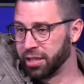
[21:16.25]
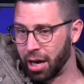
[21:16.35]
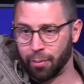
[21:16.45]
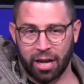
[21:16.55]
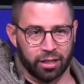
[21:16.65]
it
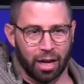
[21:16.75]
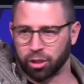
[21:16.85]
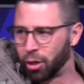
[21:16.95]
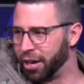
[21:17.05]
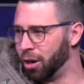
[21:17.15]
up, raise it up,
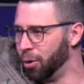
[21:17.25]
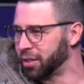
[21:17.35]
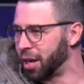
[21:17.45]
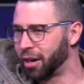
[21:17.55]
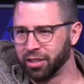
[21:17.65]
so I know who we're
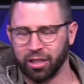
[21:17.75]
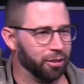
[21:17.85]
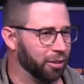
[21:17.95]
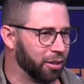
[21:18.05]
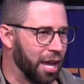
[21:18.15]
talking
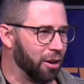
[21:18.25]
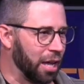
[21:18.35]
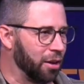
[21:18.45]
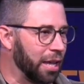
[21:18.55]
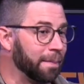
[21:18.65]
to.
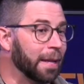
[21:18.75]
Okay.